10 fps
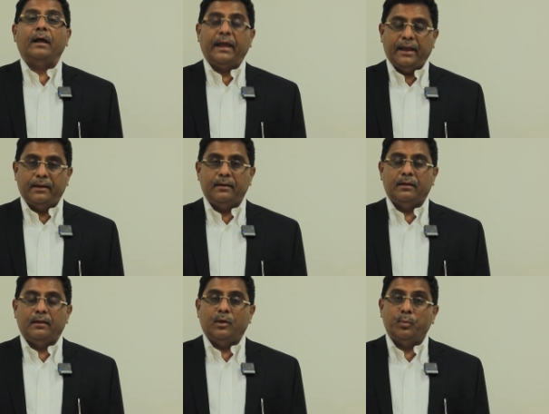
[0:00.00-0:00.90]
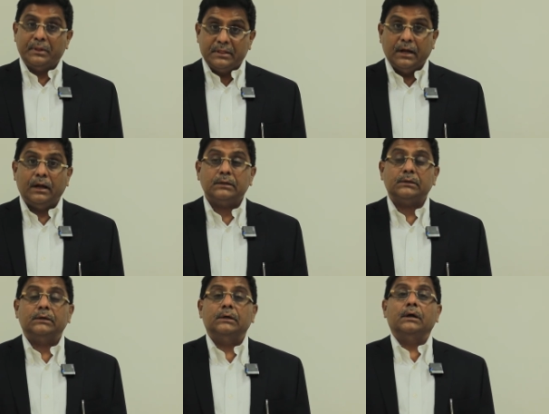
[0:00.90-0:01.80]
And with
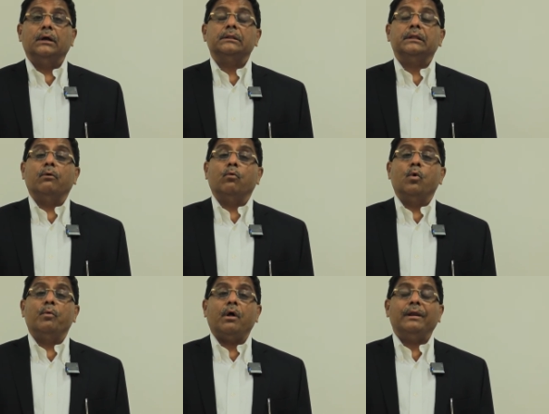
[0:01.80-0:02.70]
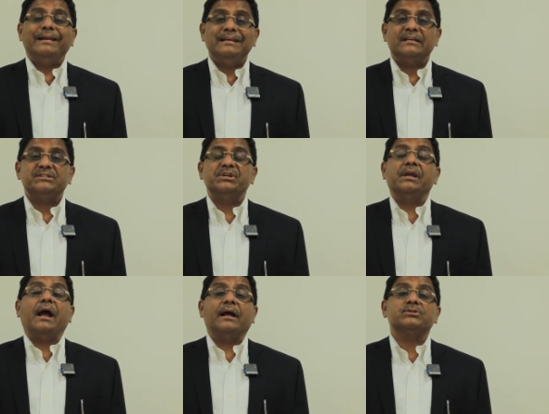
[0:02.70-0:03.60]
that, the overall
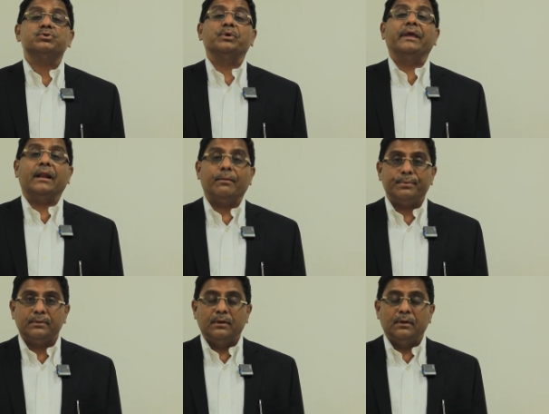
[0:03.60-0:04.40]
industry has to get up,